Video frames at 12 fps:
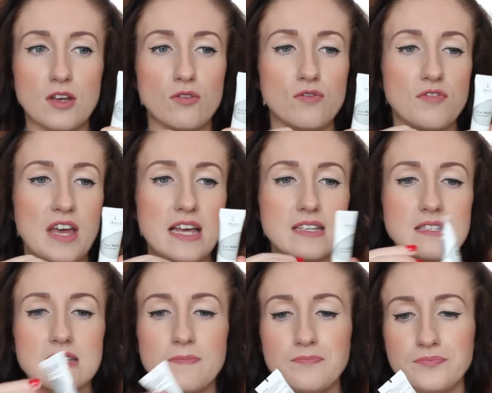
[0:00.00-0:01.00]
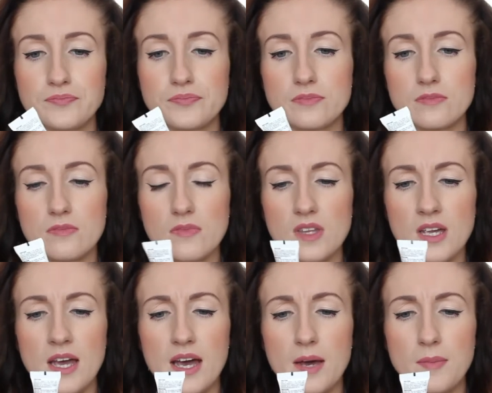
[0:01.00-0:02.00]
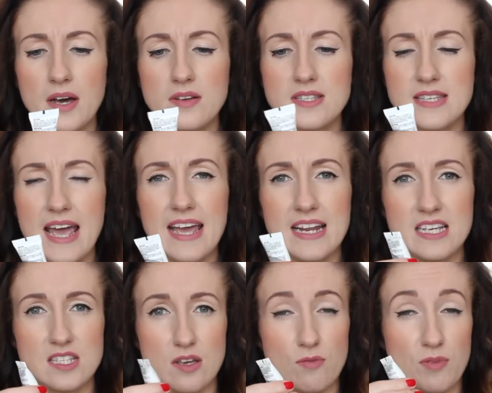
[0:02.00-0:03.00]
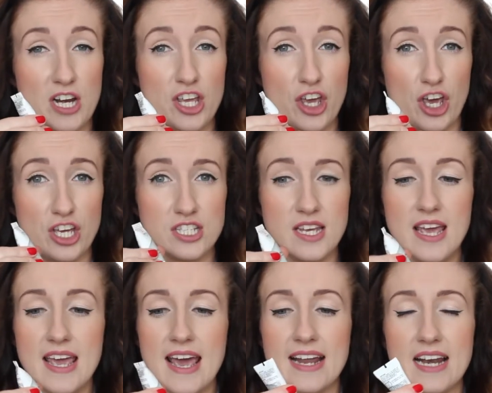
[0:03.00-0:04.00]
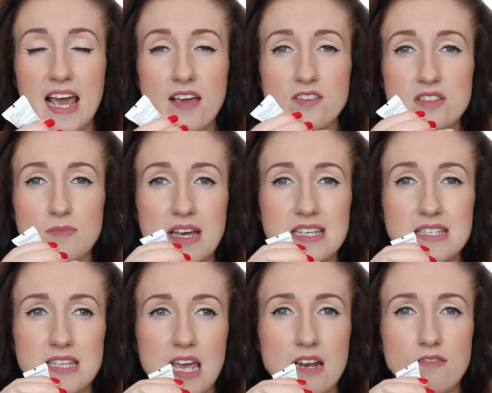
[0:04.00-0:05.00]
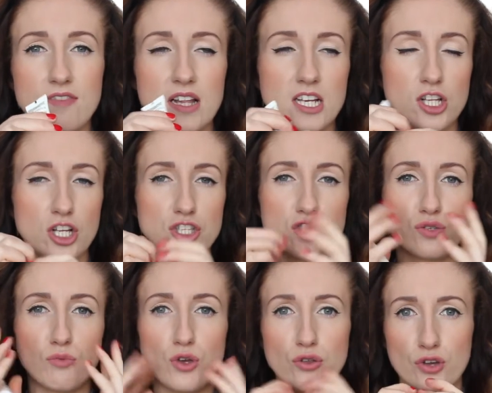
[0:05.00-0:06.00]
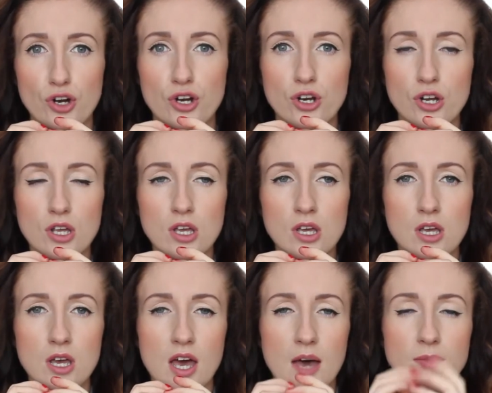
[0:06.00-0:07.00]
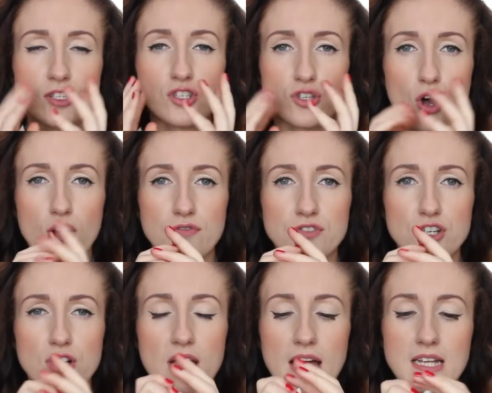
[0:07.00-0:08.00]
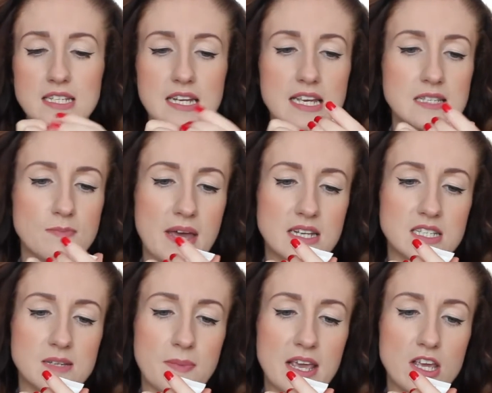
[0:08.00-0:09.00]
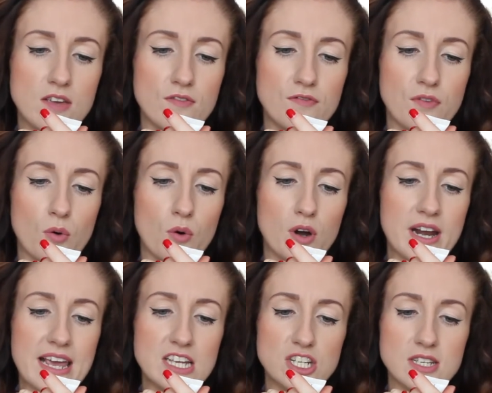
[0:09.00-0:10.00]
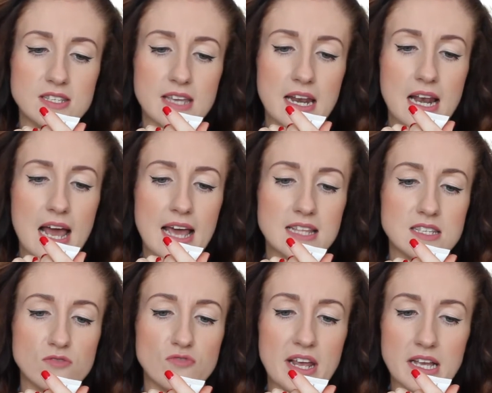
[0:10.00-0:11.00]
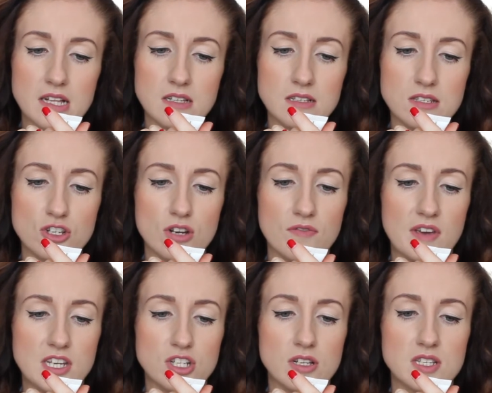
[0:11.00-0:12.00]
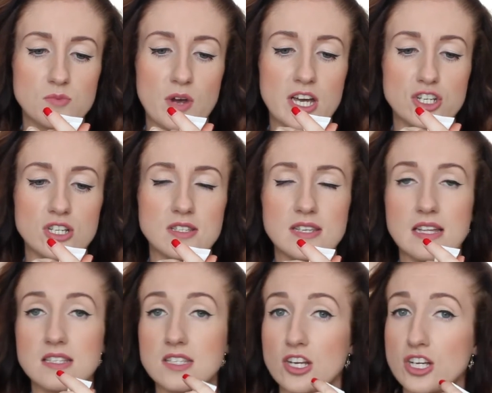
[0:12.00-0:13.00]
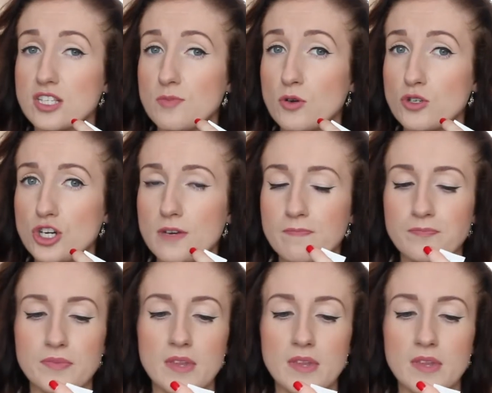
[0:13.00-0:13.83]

my whole face. I would say it is pretty good. It leaves my skin feeling a lot smoother and softer, and it is meant to be for aging skin lines and wrinkles due to facial expressions and sun exposure